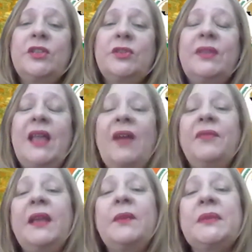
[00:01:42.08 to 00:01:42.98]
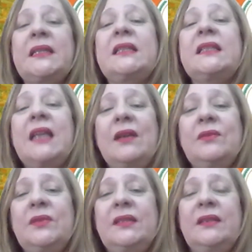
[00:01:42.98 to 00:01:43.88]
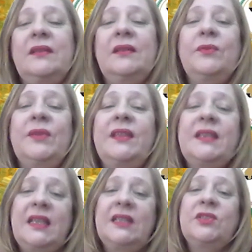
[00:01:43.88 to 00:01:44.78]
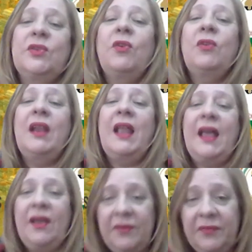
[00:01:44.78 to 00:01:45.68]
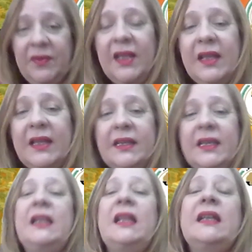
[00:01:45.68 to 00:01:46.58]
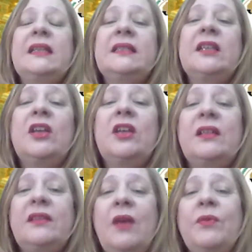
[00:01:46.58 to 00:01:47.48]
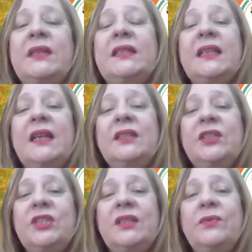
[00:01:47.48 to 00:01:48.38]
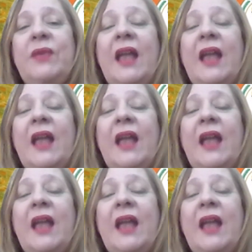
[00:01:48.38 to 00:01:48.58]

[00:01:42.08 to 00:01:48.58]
So the Africa Business Council, within its role, have realized our strategy.